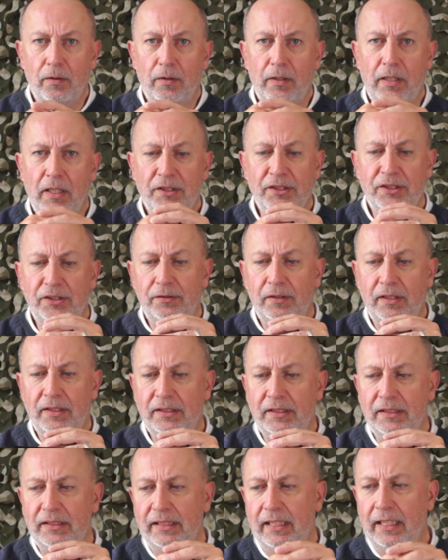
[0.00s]
Guns R
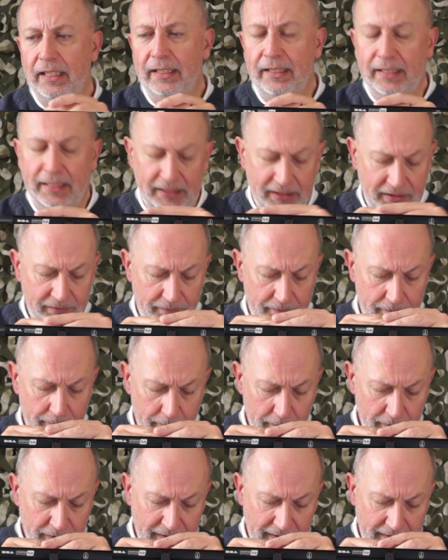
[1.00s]
Us are selling this
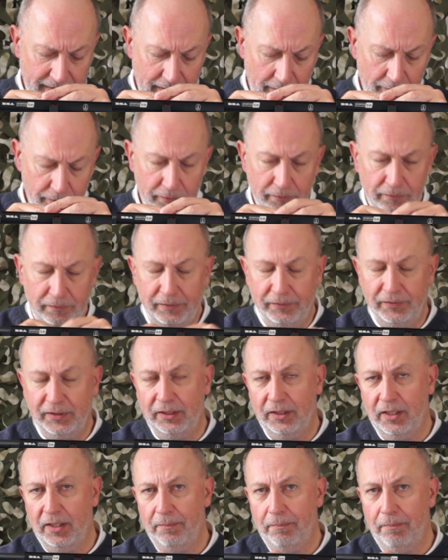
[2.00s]
for
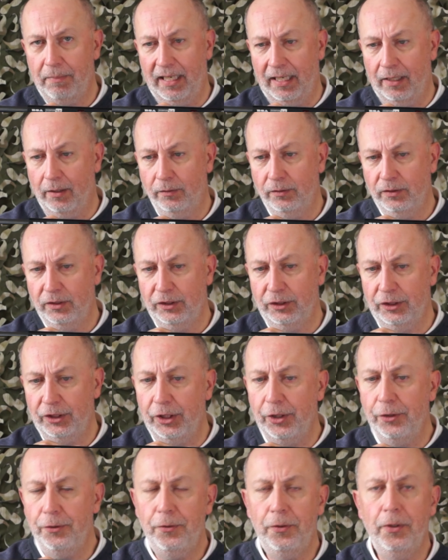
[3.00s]
£659
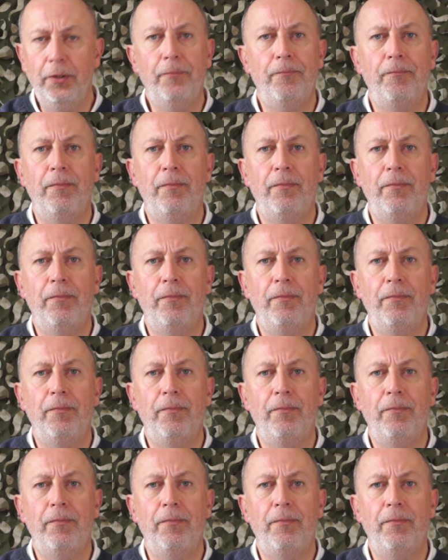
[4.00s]
new,